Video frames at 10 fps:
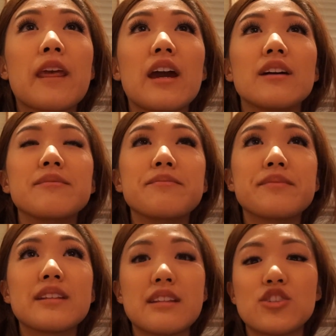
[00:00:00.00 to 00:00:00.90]
Yeah.
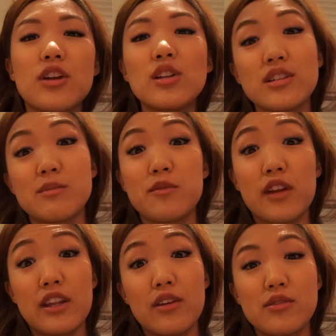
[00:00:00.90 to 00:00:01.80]
The trailer seemed
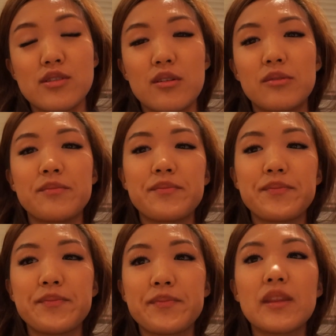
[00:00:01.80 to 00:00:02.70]
funny though, so
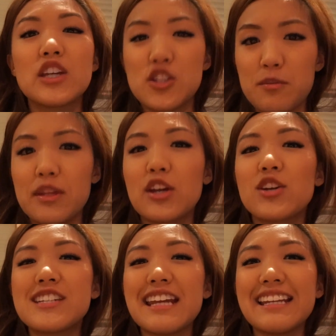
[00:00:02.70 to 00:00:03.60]
should be a
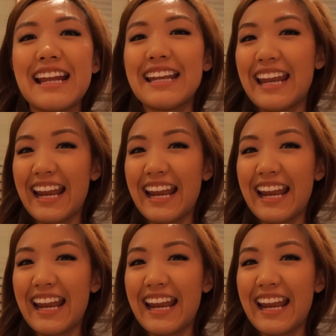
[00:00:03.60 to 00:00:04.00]
good date night.